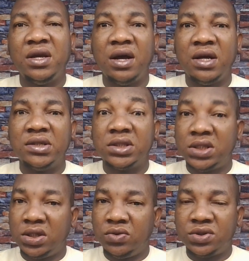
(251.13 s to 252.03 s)
and
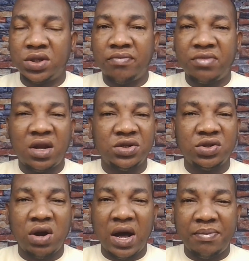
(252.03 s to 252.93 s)
still something is
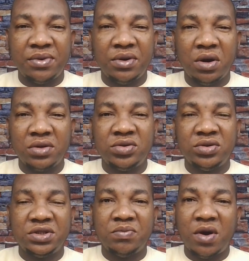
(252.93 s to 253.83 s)
not happening up to
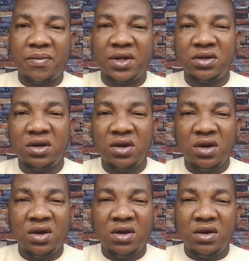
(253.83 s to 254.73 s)
this moment.
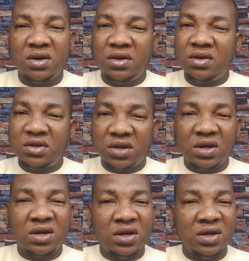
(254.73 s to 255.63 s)
Do you
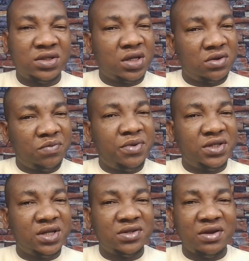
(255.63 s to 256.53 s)
think it's a good
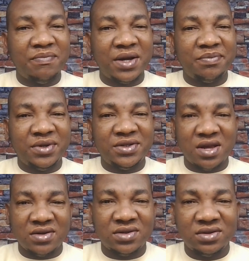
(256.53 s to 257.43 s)
business or a bad
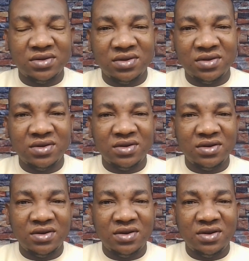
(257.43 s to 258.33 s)
business?
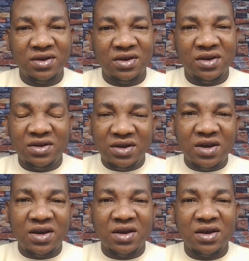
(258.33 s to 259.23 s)

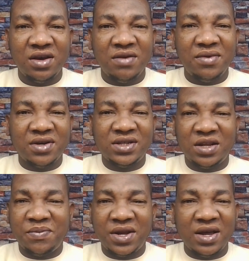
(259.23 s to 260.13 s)
Yeah, because at
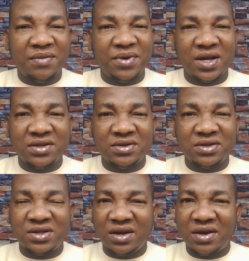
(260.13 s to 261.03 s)
the point I began to
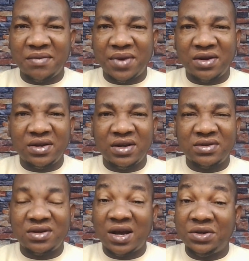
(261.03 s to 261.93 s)
think about
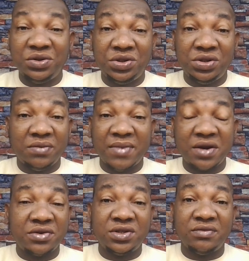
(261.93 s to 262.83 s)
that, are you sure
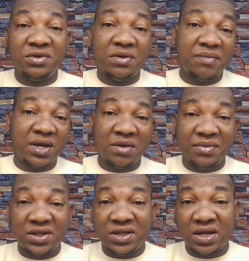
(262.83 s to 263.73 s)
Microsoft did not make a
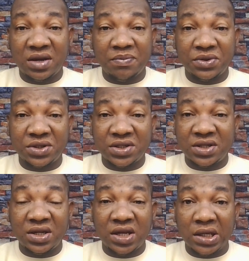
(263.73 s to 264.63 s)
mistake in
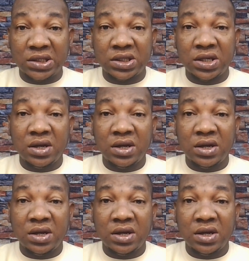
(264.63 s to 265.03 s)
purchasing this